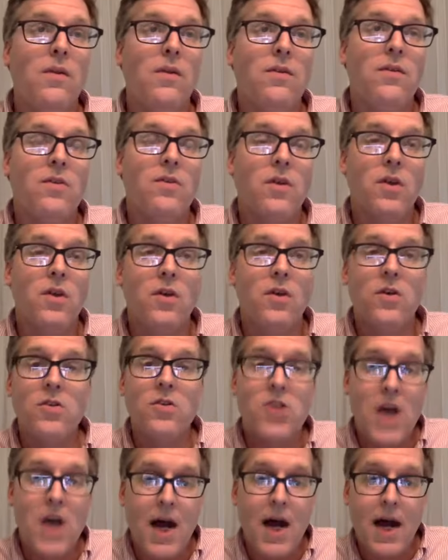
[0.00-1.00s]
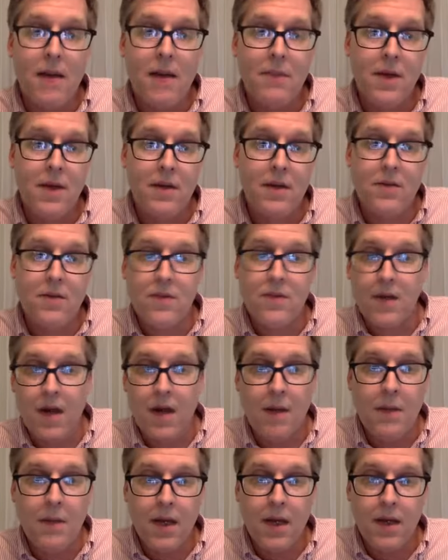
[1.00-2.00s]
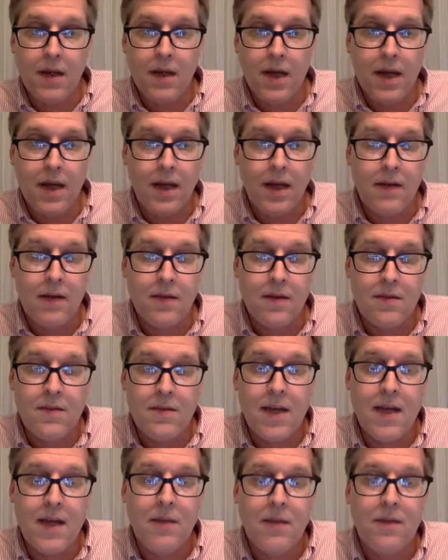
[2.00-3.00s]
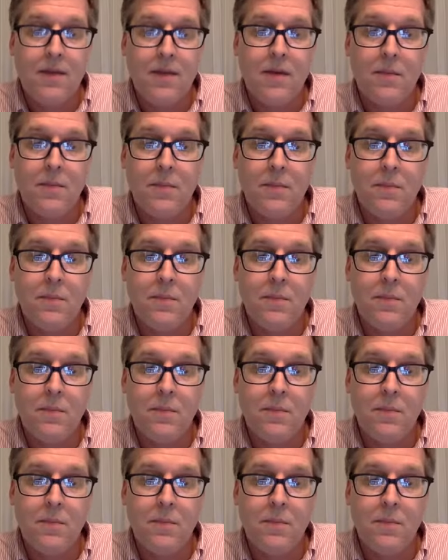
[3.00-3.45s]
So your job is to come in and to say to